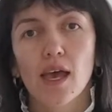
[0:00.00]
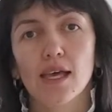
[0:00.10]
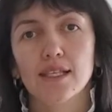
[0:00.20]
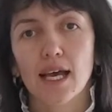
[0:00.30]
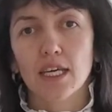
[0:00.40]

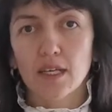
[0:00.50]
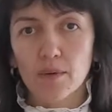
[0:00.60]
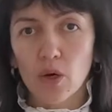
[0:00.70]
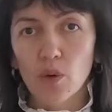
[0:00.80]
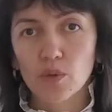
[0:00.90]
and I
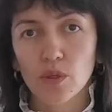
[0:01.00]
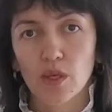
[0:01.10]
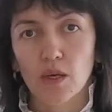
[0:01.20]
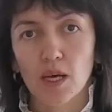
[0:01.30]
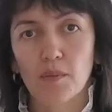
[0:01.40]
devote
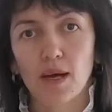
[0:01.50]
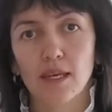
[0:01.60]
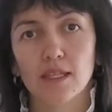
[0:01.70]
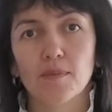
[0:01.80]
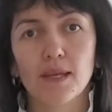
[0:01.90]
my
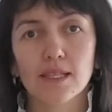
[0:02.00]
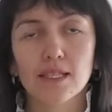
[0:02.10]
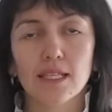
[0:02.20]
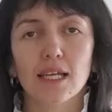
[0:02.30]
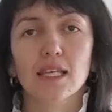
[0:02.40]
independent
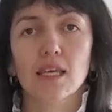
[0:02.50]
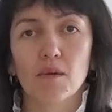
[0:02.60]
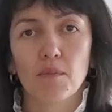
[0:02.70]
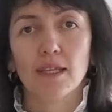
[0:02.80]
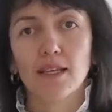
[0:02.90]
study,
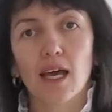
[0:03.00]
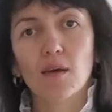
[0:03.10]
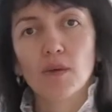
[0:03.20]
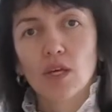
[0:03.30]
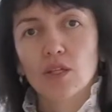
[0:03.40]
my
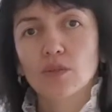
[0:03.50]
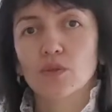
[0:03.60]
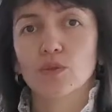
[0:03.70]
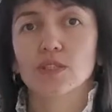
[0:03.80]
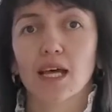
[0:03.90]
time
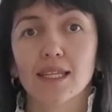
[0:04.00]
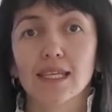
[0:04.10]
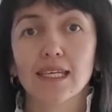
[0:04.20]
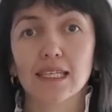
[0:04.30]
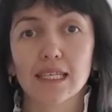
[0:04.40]
to
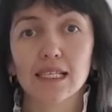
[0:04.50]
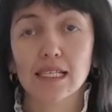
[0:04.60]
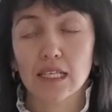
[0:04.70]
studying this